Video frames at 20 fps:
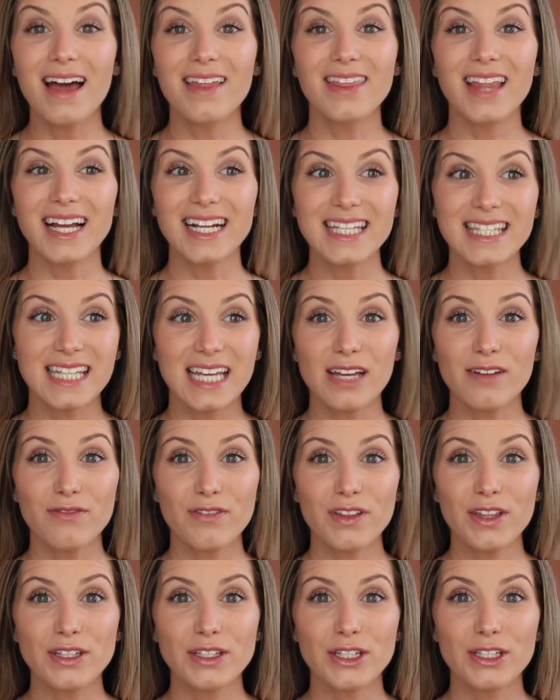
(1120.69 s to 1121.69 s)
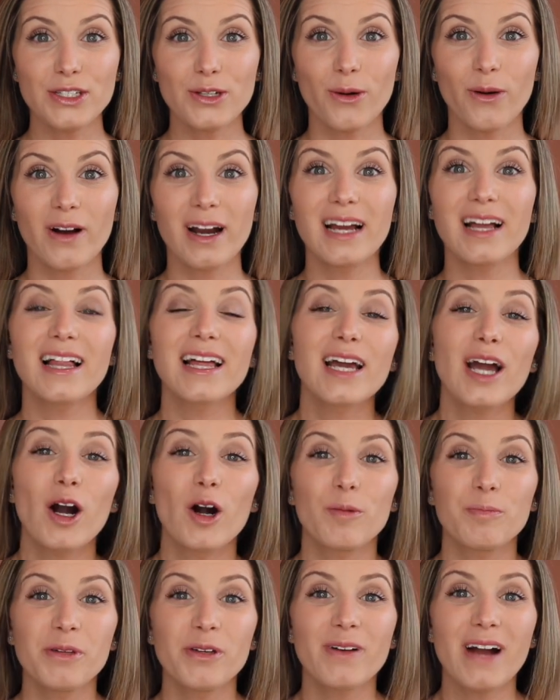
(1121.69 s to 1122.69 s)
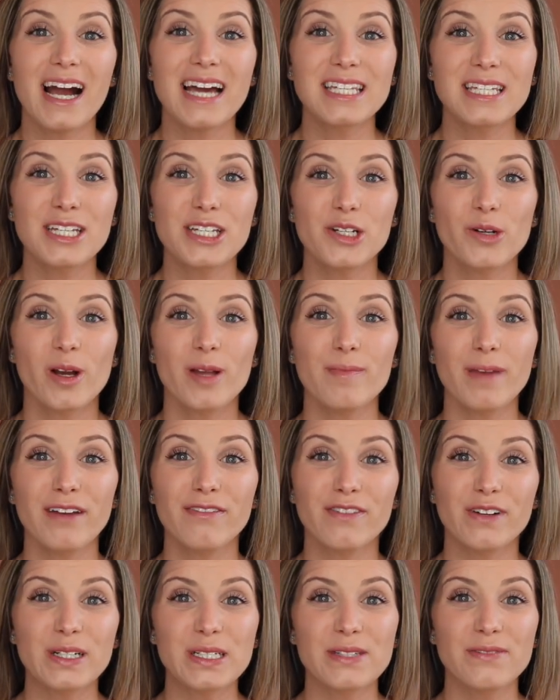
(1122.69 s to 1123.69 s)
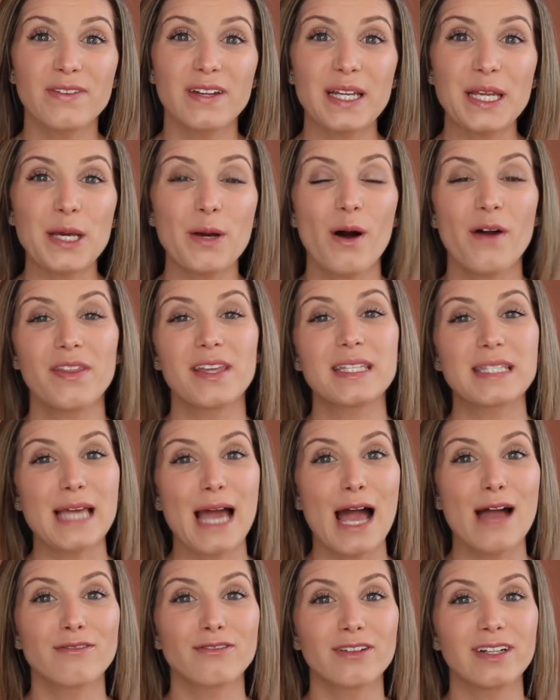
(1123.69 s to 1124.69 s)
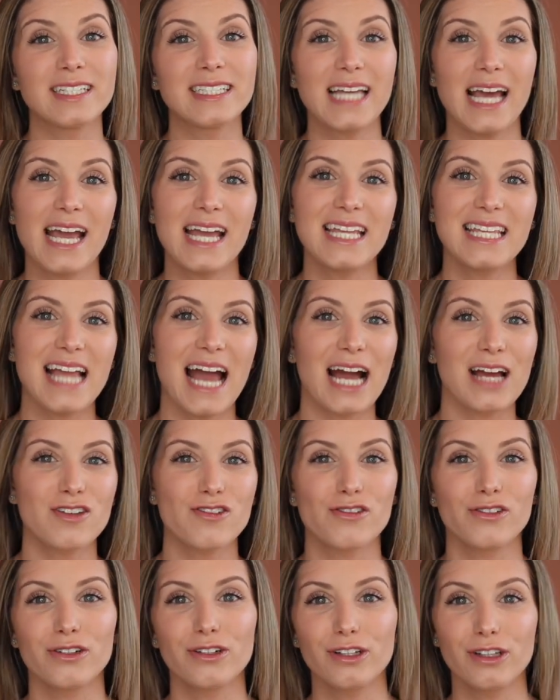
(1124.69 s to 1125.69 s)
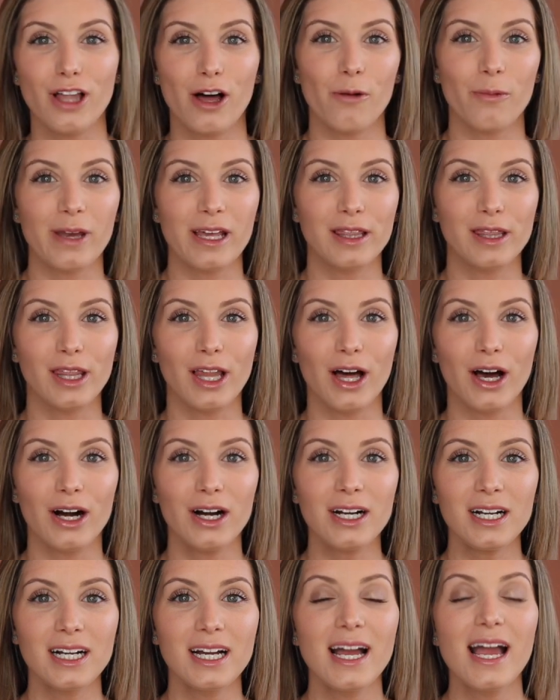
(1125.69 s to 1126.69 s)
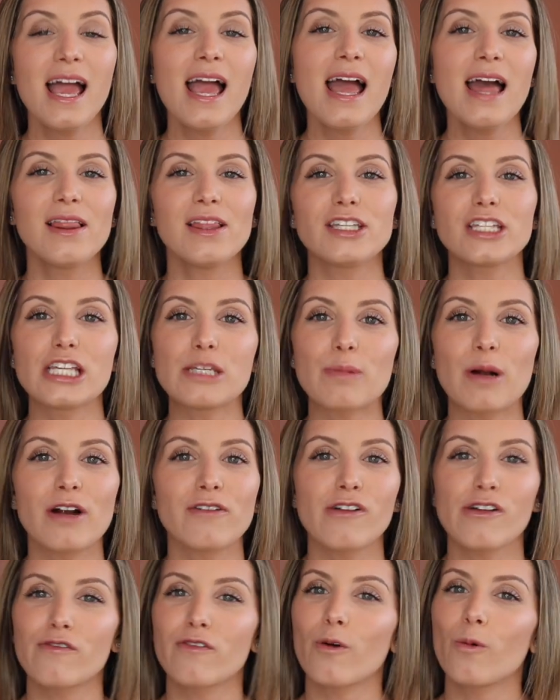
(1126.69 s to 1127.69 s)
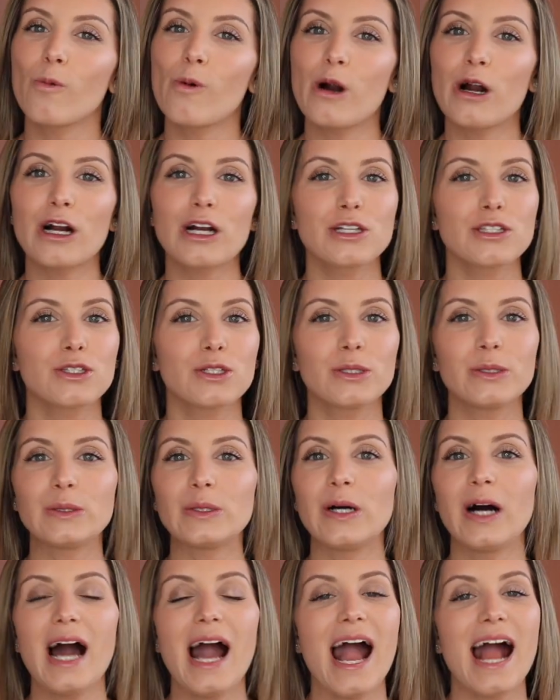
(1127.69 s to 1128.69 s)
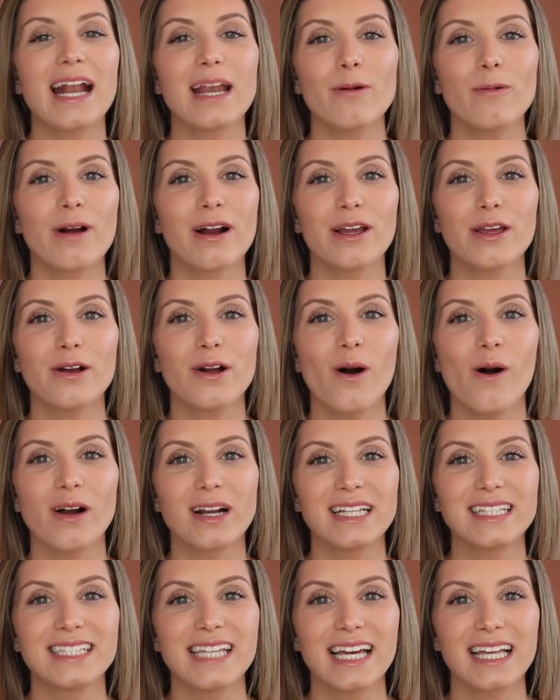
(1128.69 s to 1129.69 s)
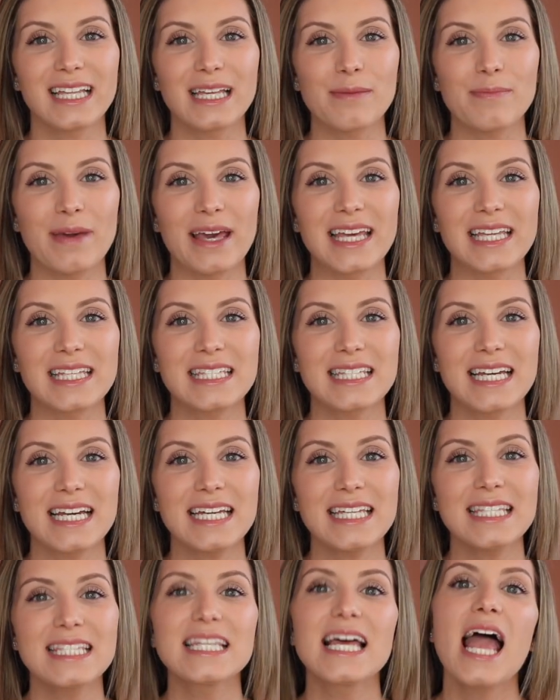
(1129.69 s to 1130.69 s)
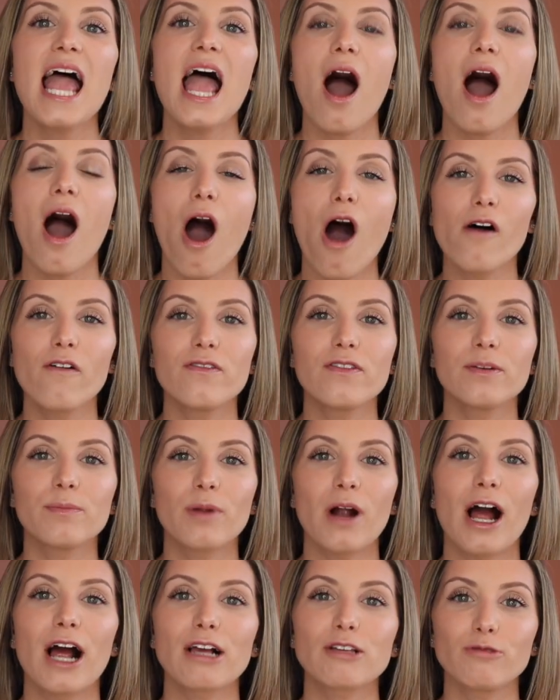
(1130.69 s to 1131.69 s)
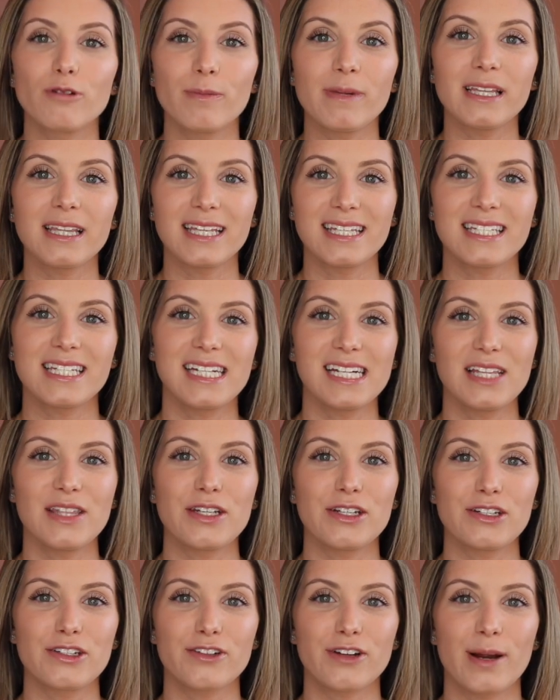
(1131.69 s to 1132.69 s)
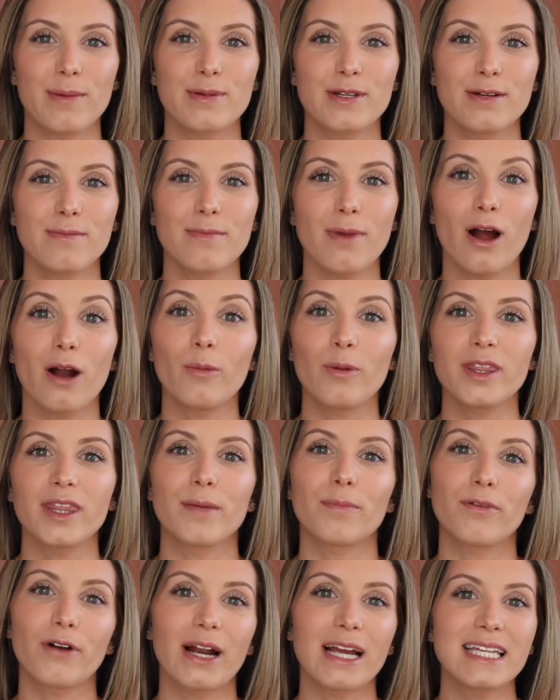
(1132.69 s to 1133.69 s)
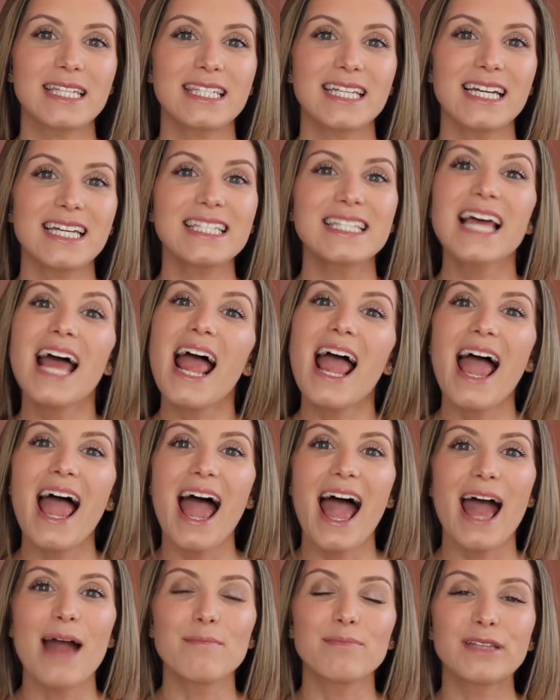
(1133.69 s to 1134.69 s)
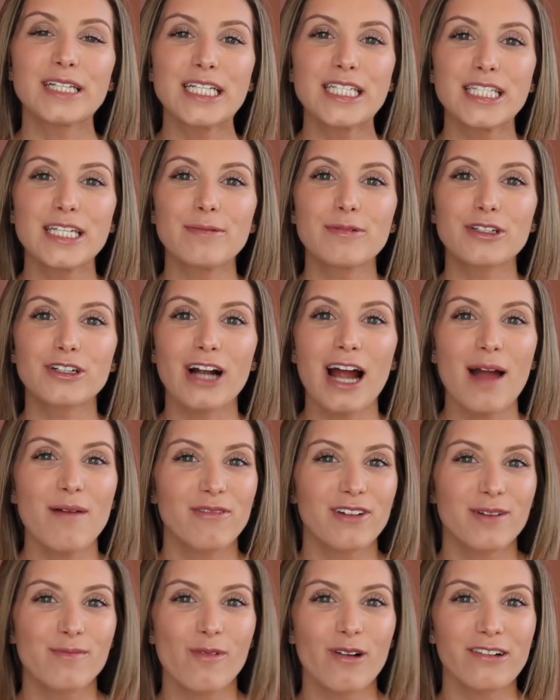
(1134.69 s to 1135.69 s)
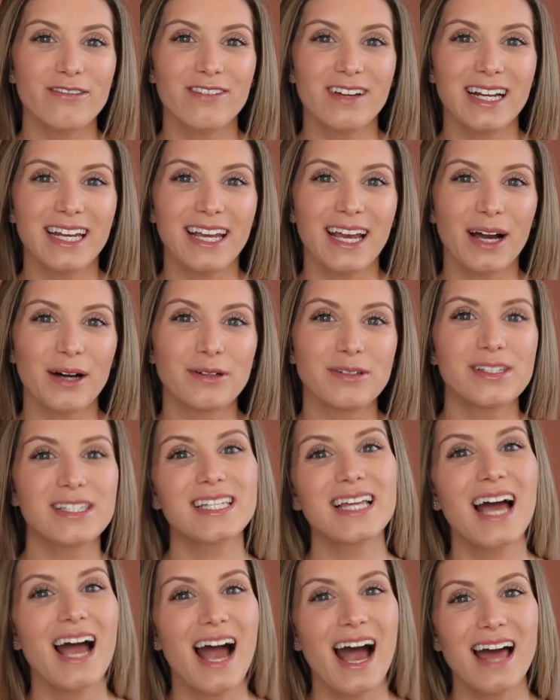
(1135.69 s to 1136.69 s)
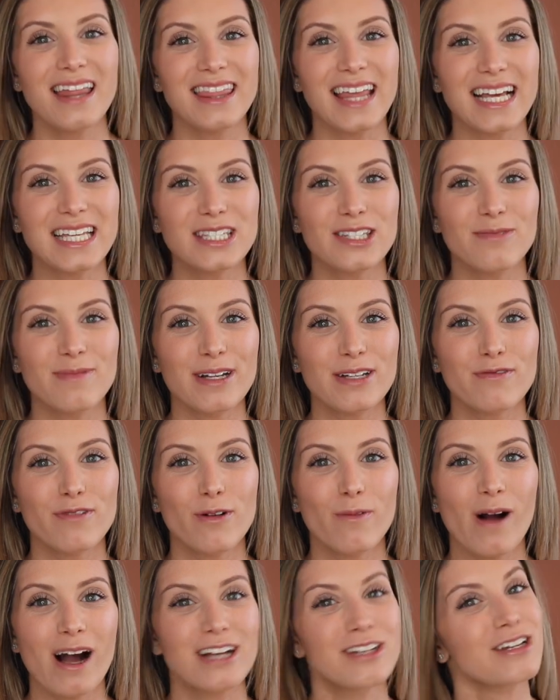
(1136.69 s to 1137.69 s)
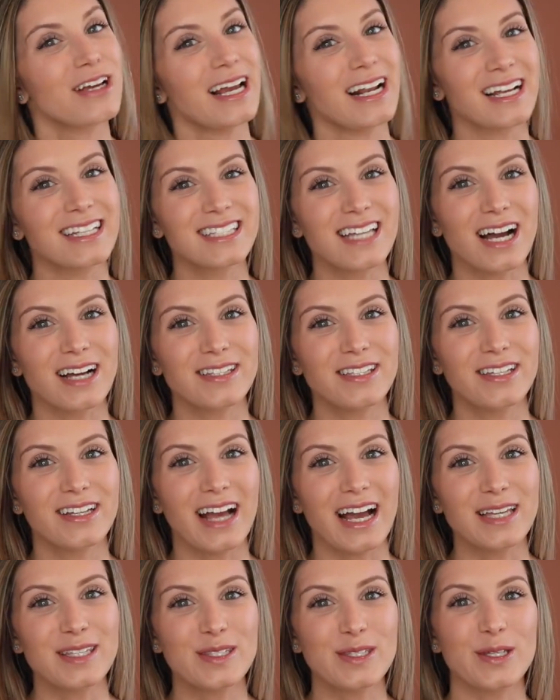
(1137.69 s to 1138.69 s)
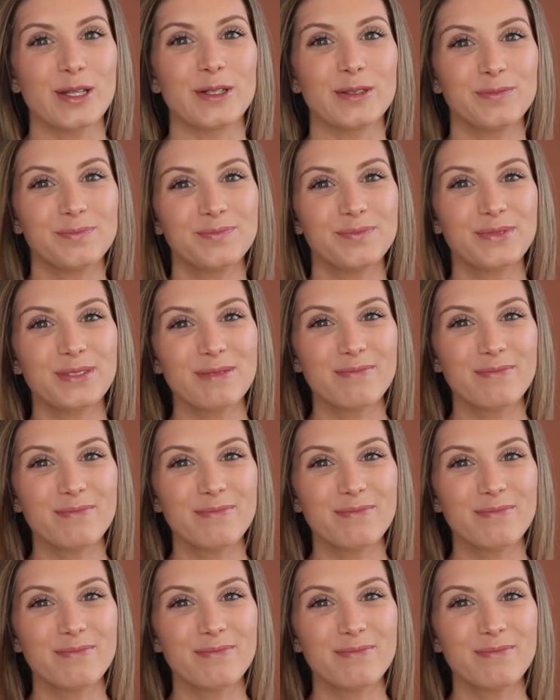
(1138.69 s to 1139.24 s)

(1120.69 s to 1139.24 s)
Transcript: And that is it for the tutorial. I hope you guys enjoyed my first video on this everyday natural glowy look. This is perfect for work, school, anywhere you go on a daily basis. All of the products will be listed in the description bar with the prices, and please subscribe for more videos. Thanks so much for watching, and I'll talk to you guys soon.